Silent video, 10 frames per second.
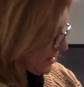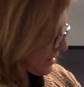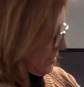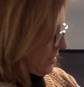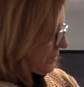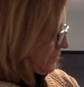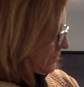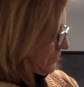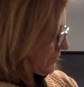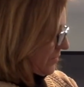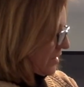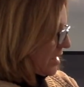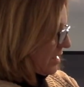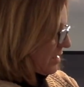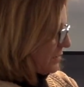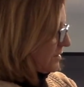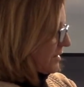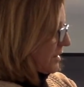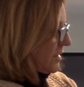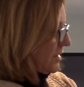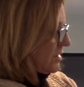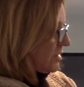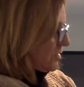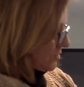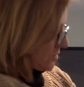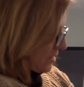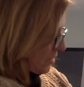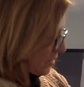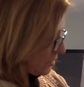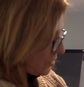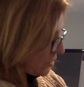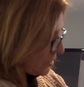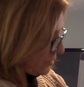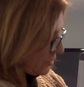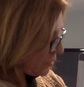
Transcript: Clara. ABC. So they all started with